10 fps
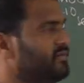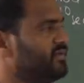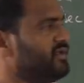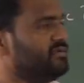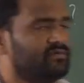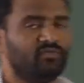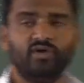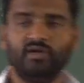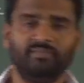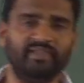one
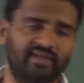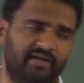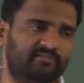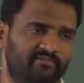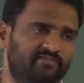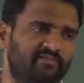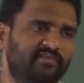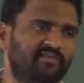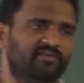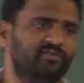word period.
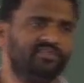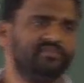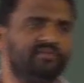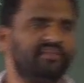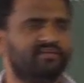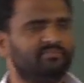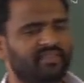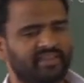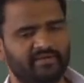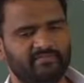What is the meaning of
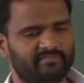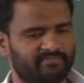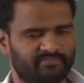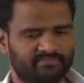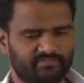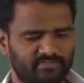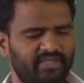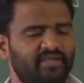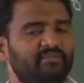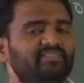period?
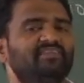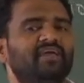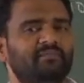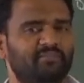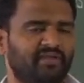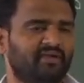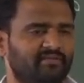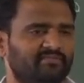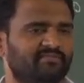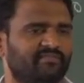Period means time period.
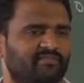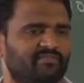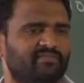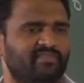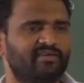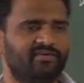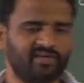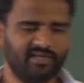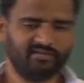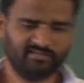
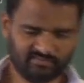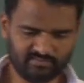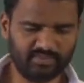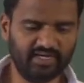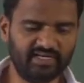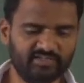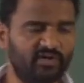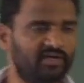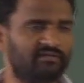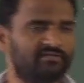Okay, period is
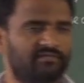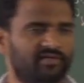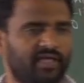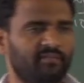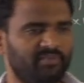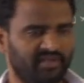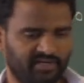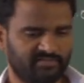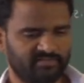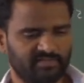what? Time
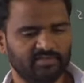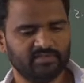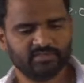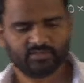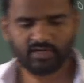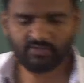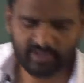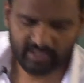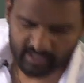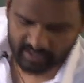period. So now
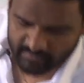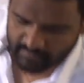here